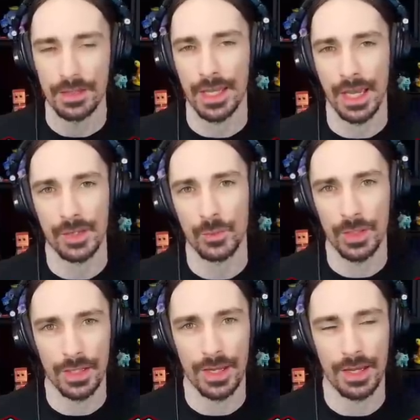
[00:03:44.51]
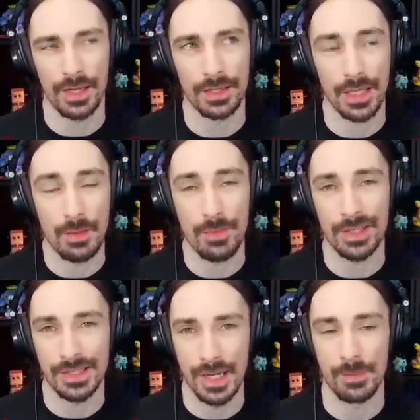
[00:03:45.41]
Can we, uh, can we
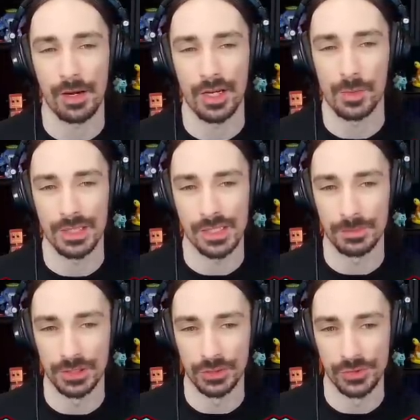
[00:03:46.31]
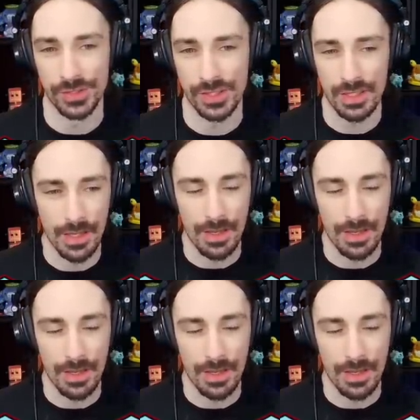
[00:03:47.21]
break the sound barrier with these balloons?